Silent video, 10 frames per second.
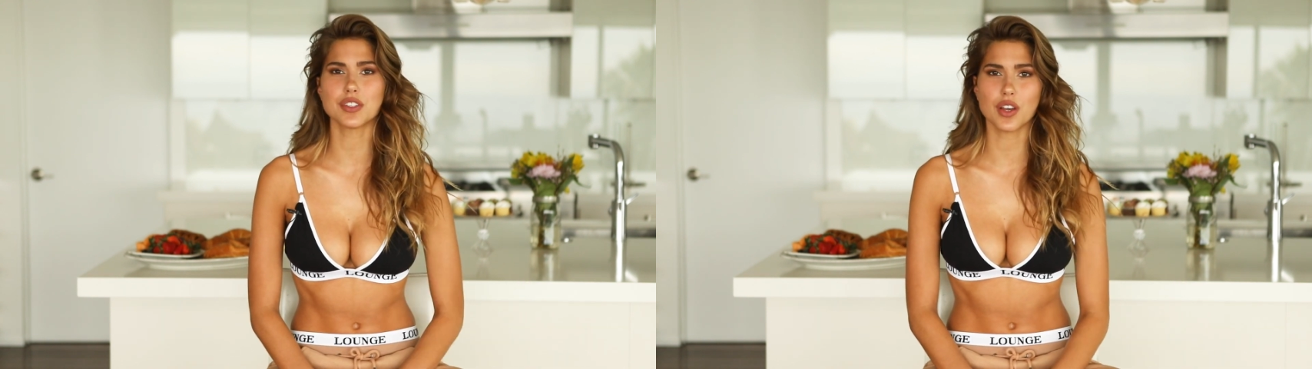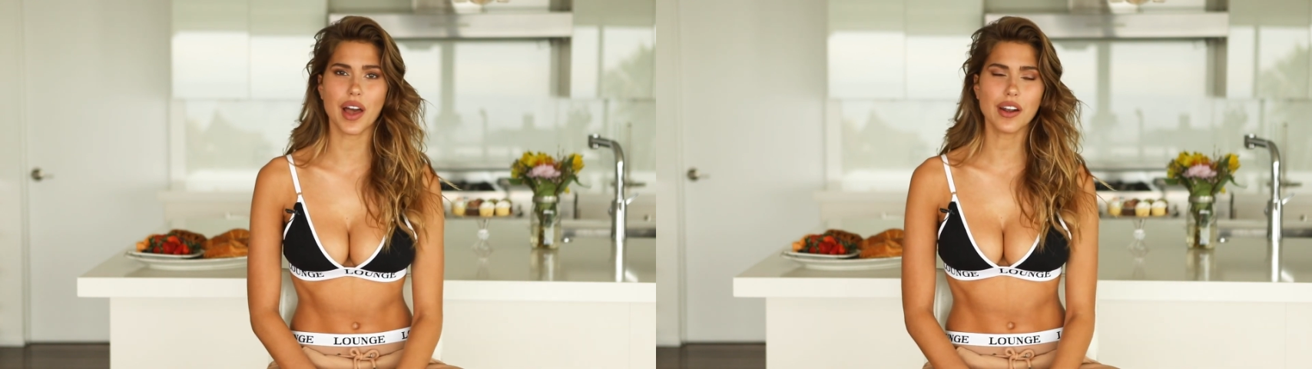
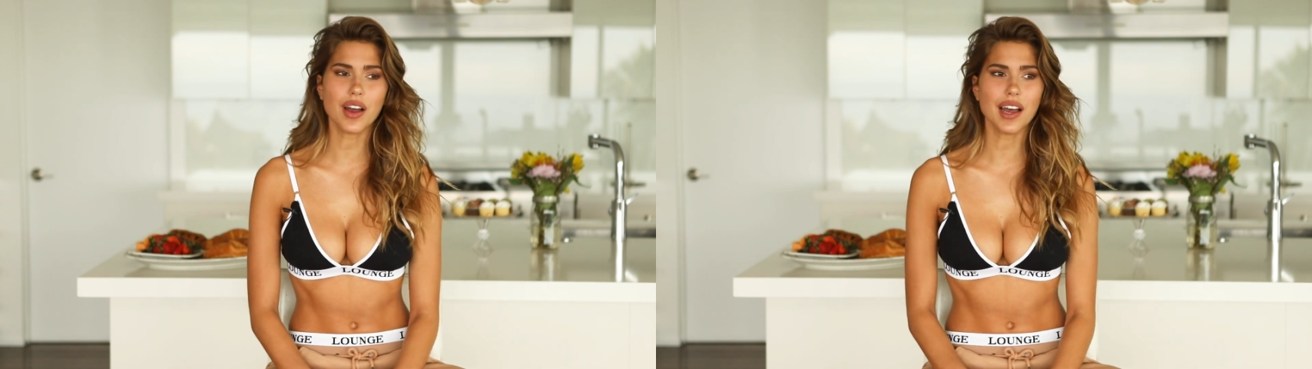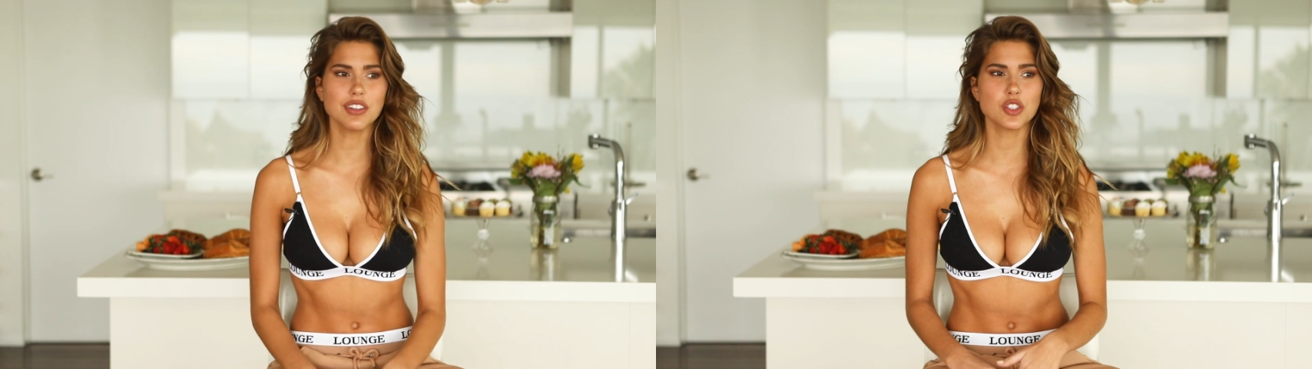So I don't
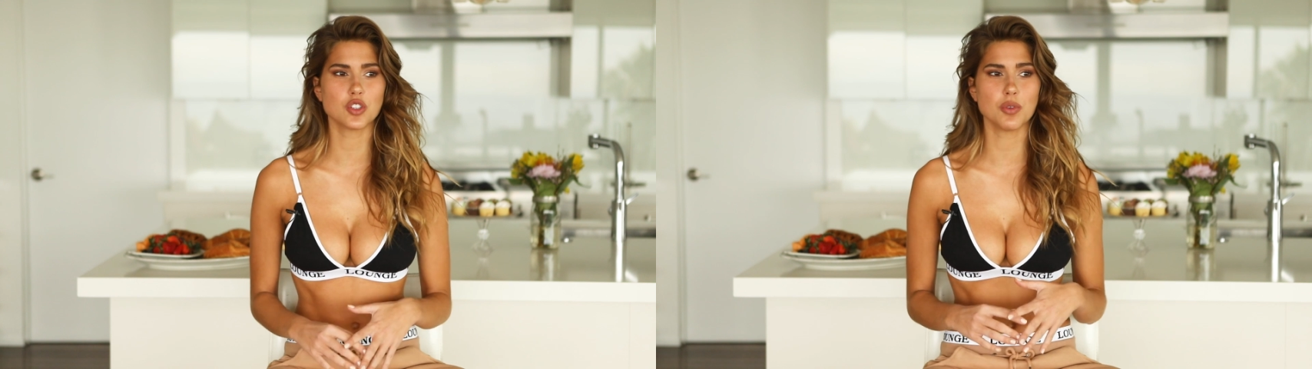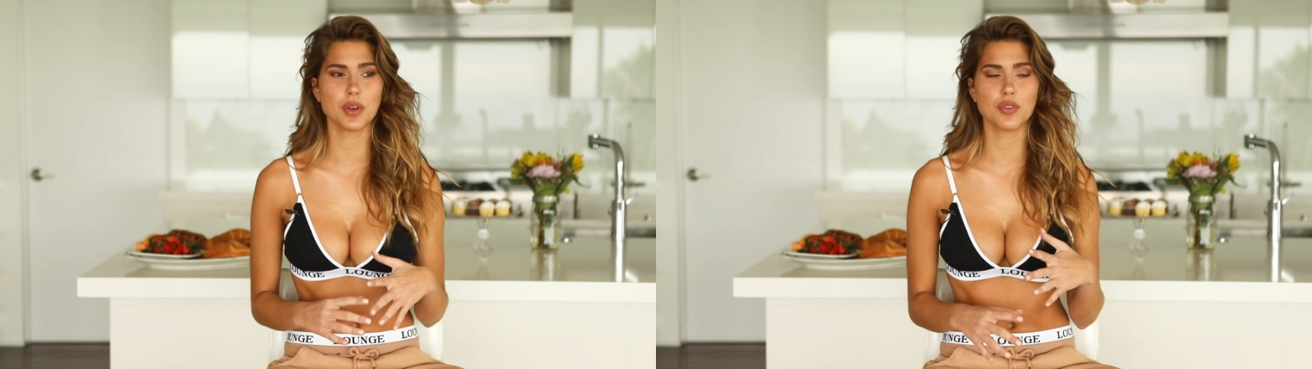have a
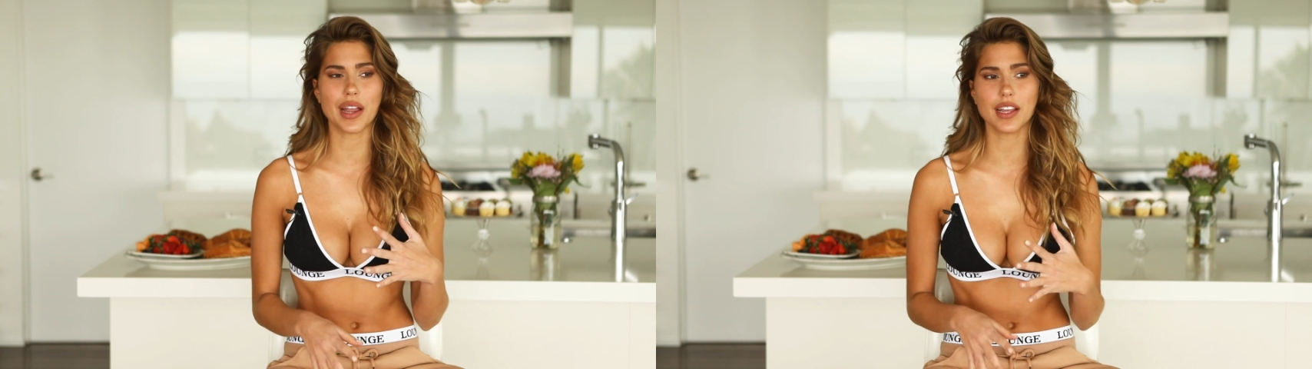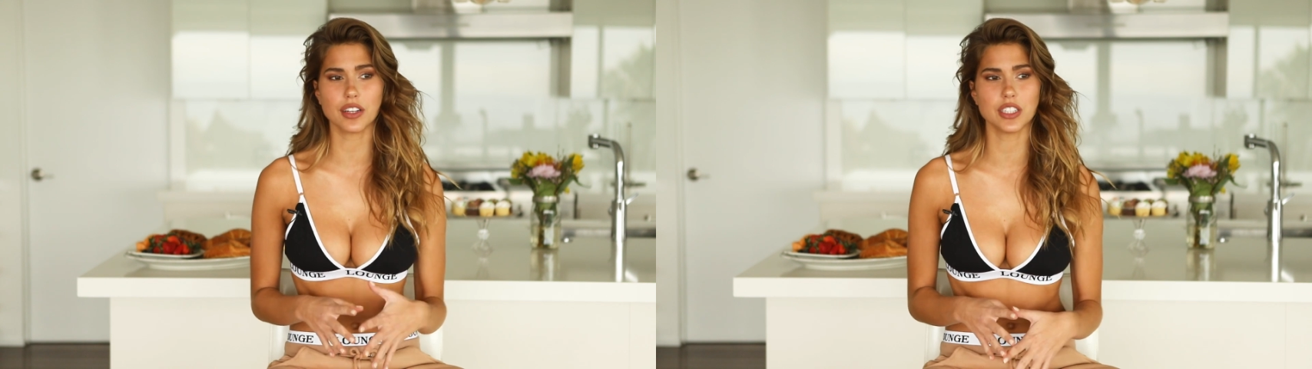super
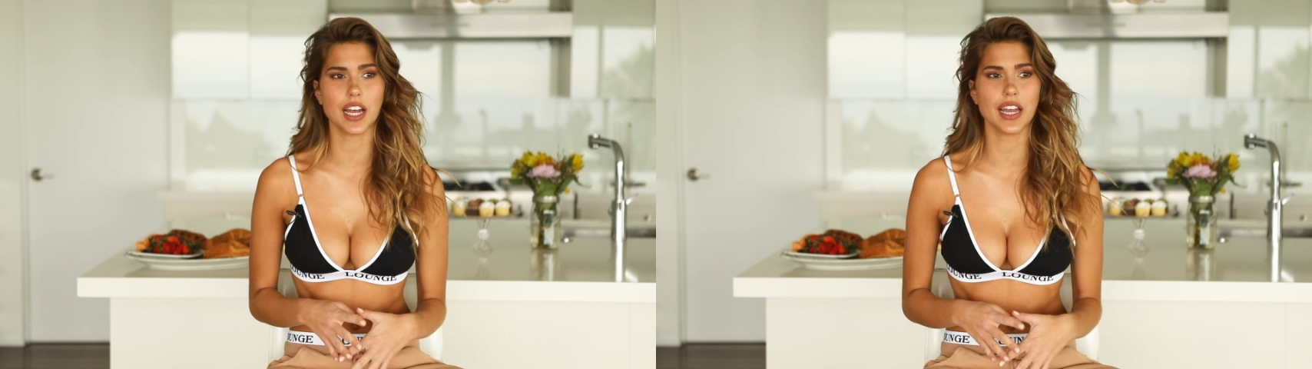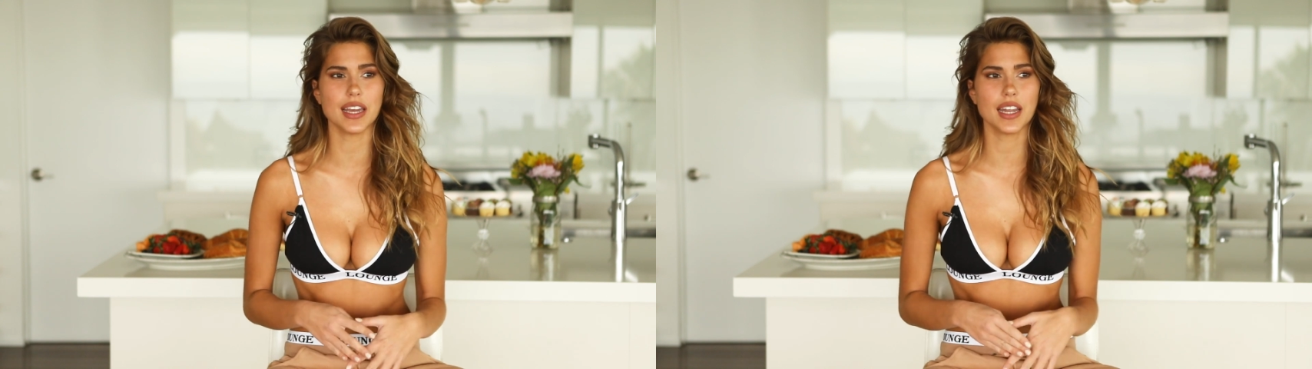regular
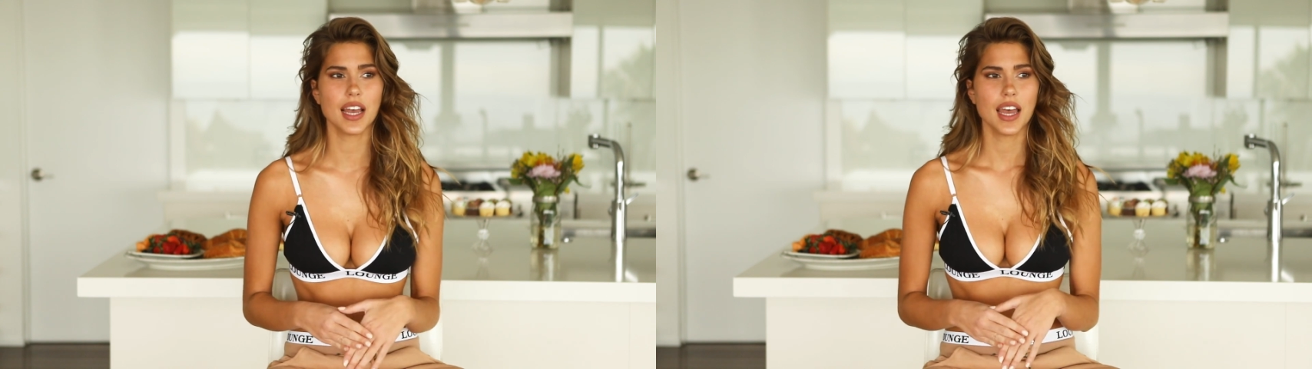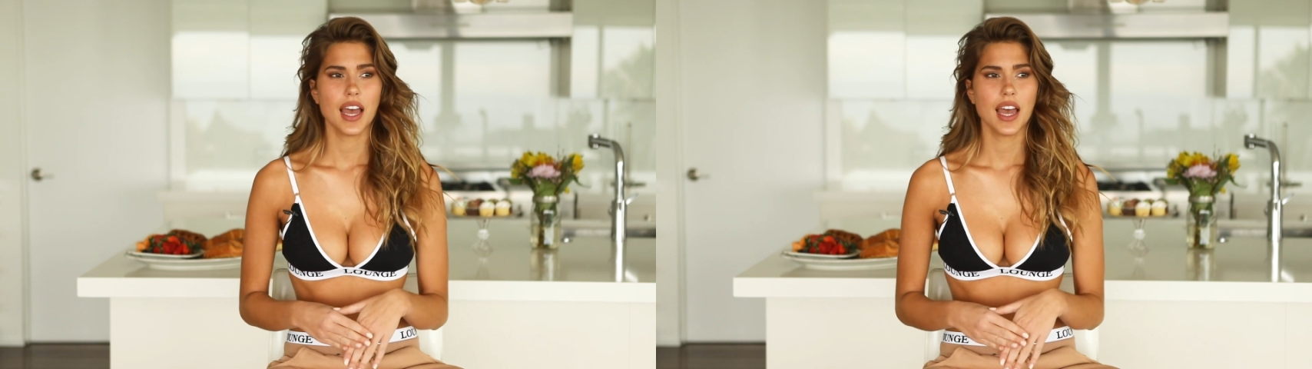diet.